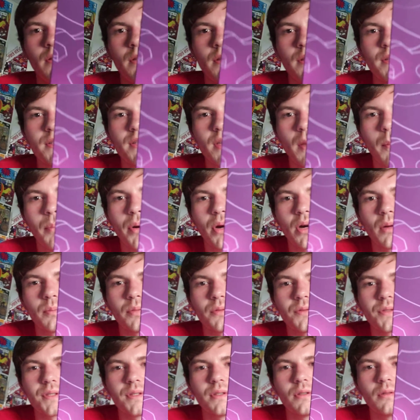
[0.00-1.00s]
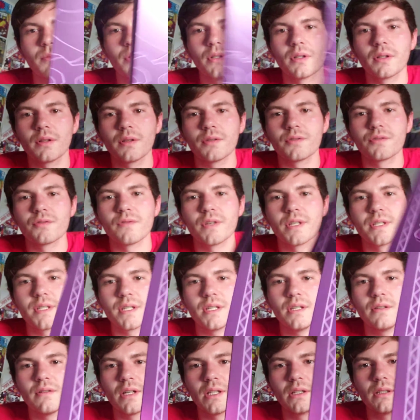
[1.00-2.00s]
This is a purple steelbook. There's
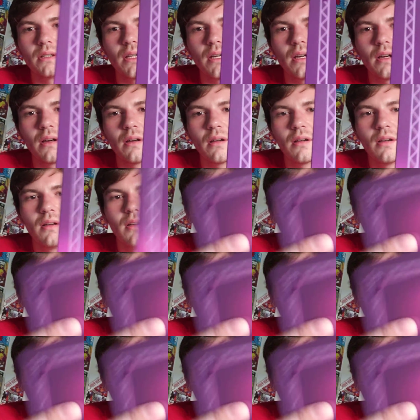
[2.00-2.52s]
Risky right there.